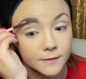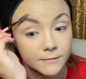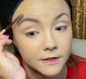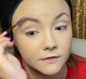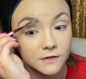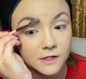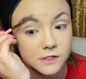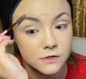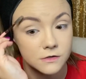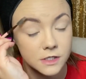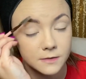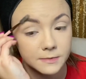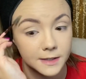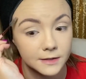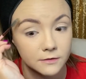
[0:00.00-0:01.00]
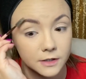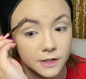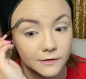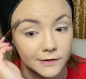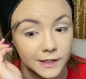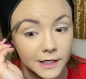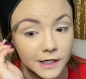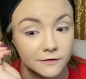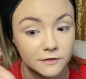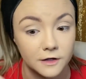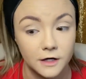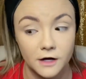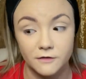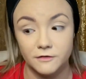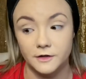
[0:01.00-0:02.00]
like things are like buy one get one half off.